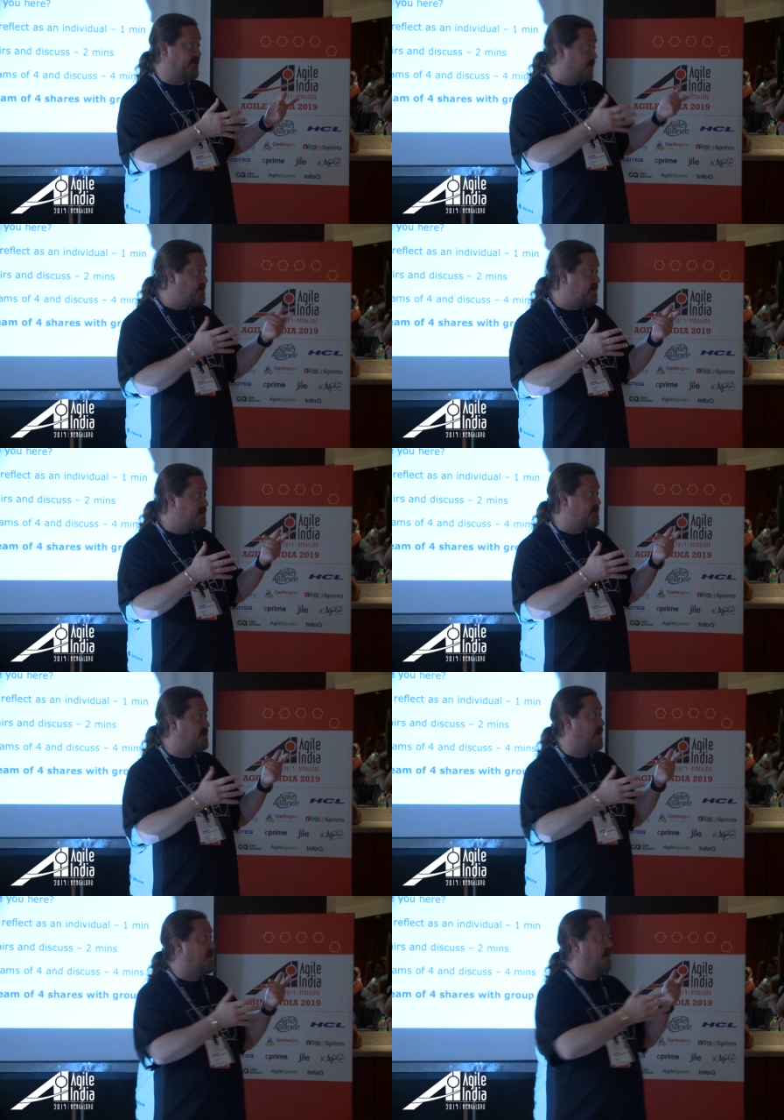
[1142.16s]
differences.
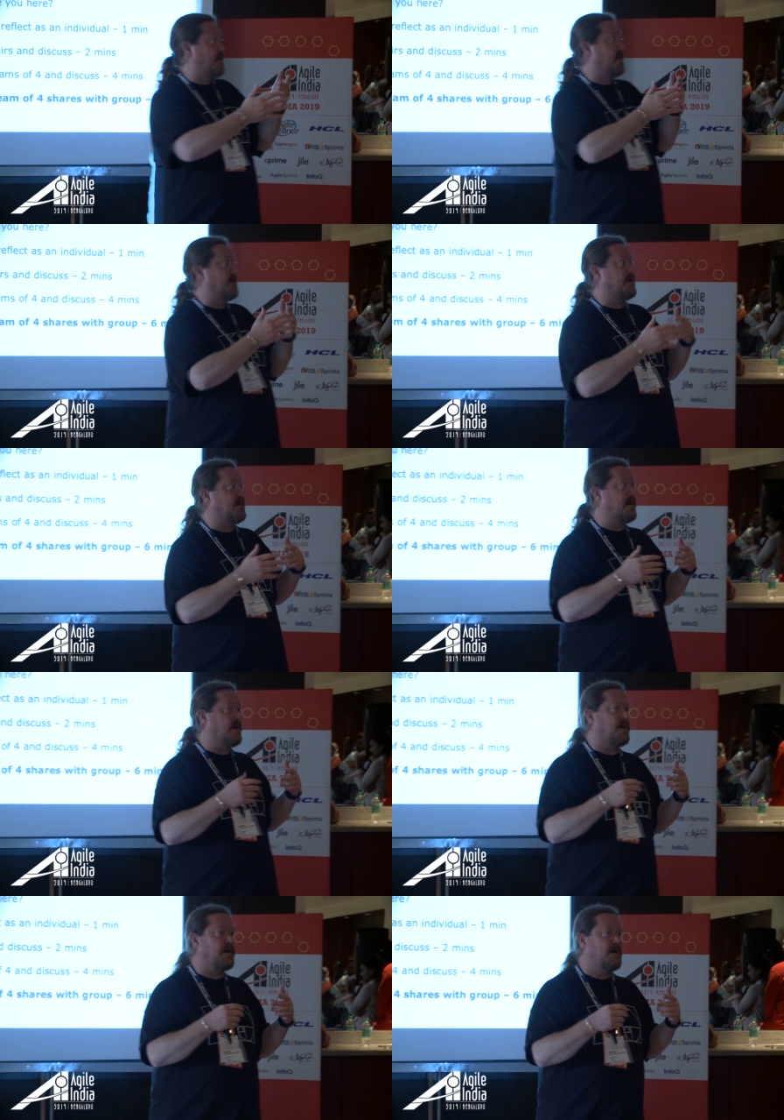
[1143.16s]

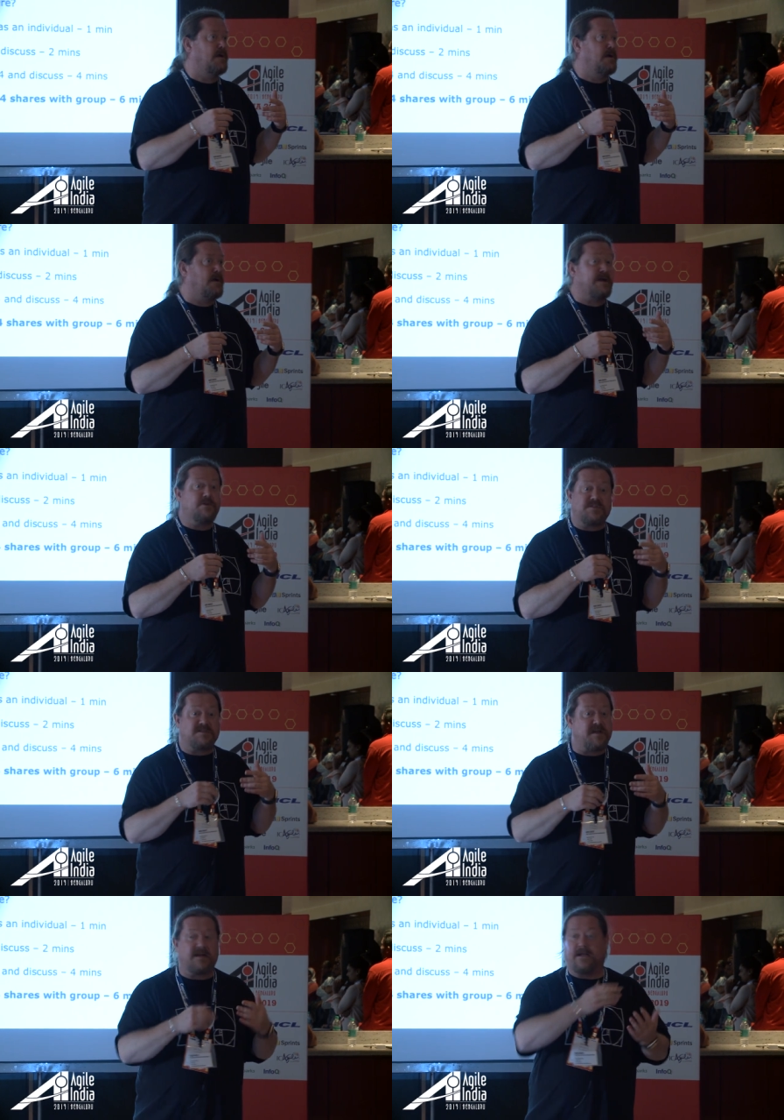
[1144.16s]
I use
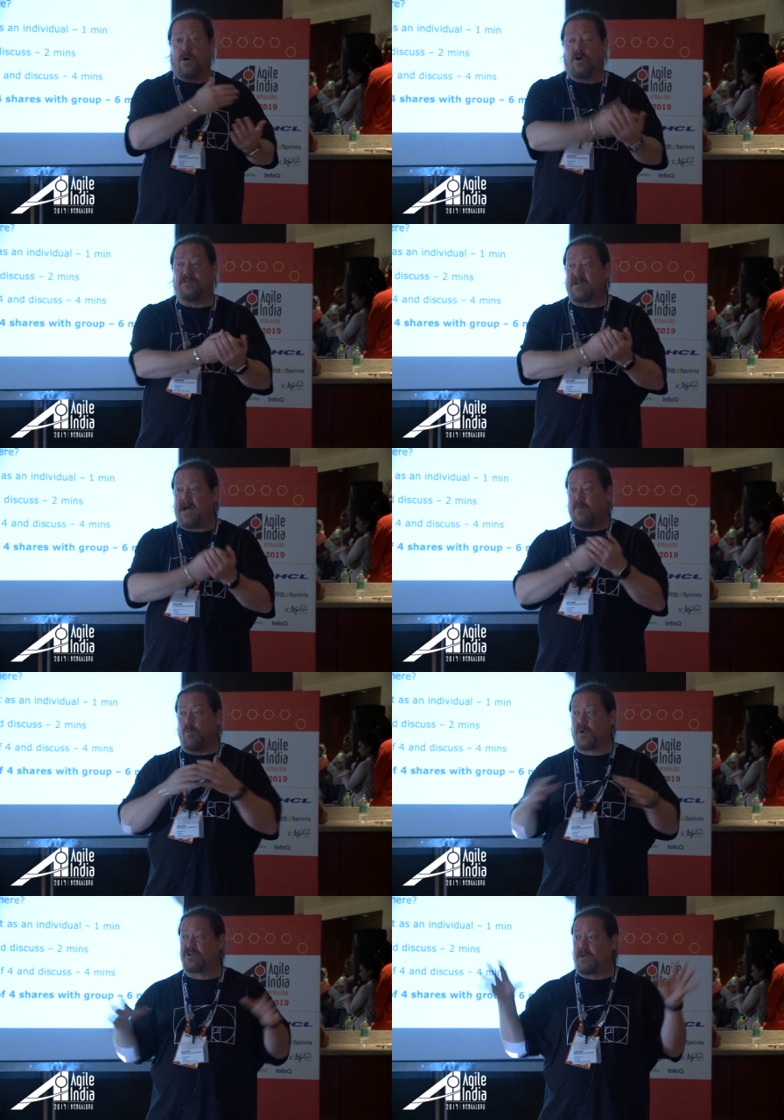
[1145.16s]
this technique all the time in
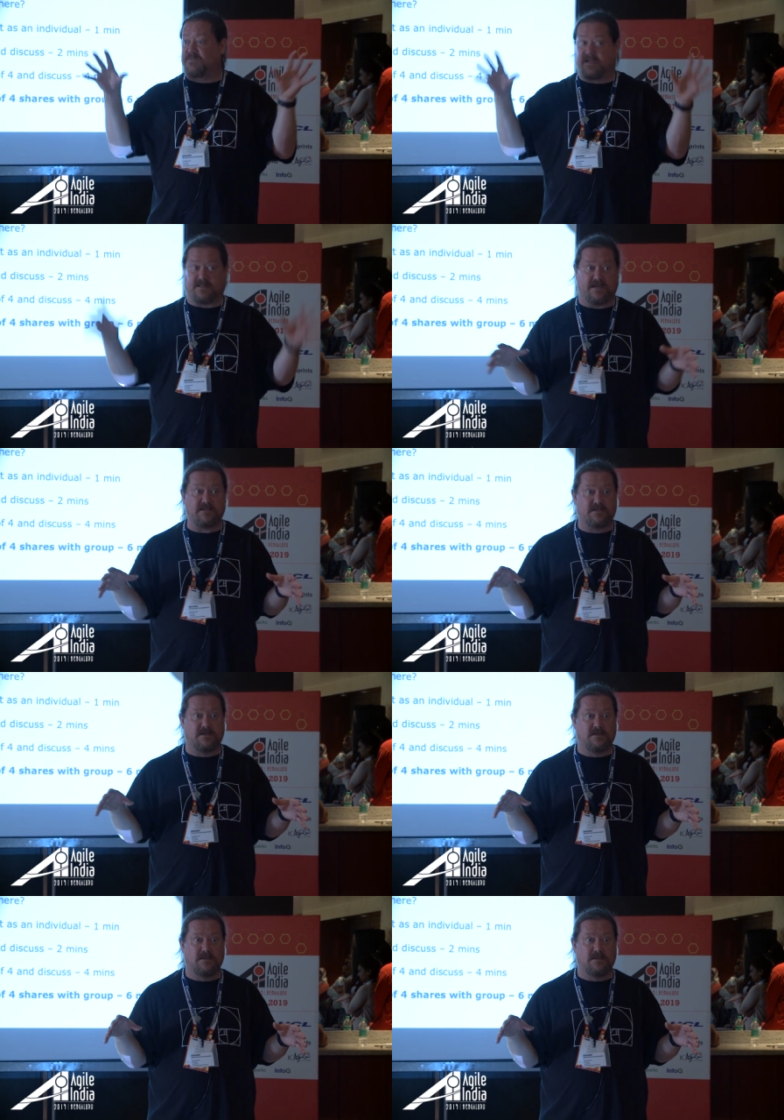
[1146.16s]
workshops like this.